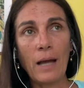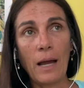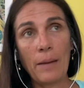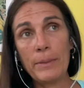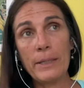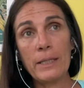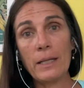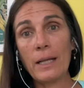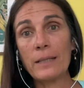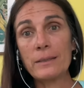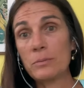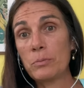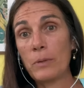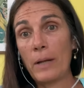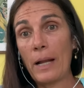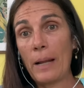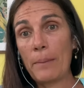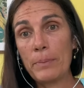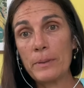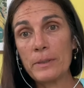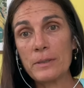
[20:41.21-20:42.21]
I mean, that's what
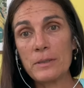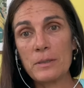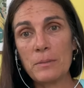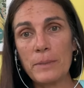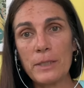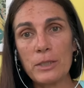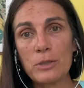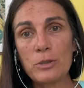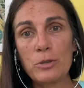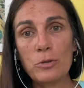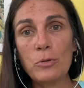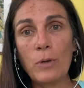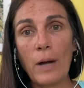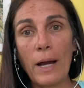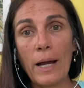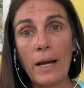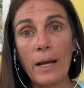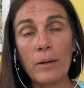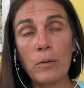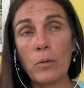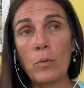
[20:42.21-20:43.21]
happened to me too.
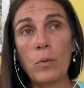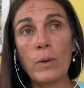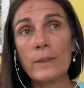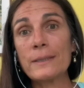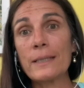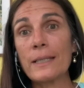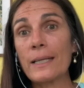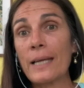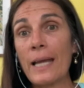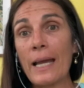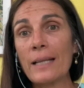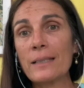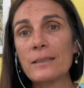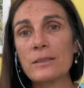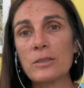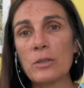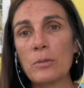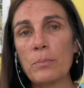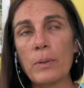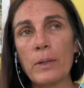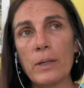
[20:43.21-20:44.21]
It wasn't
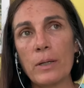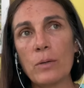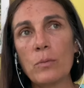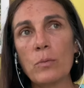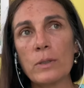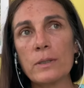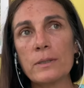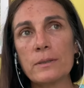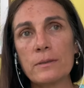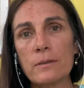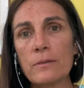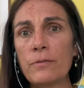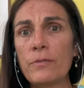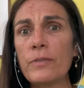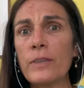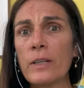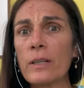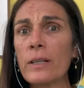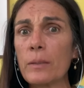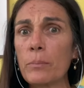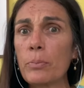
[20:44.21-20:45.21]
cancer, but it was
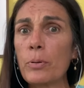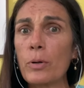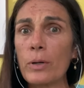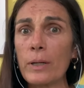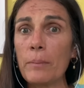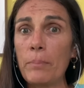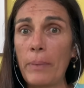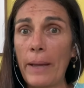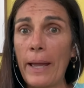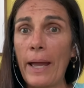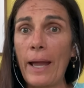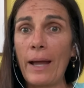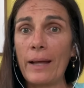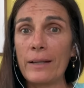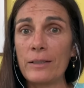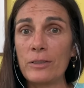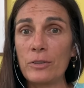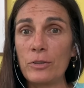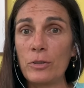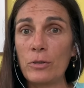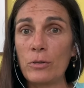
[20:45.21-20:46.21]
feeling pretty
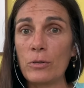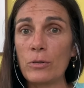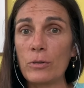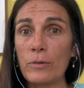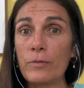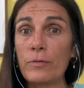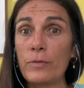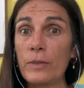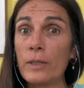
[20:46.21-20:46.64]
bad, you know,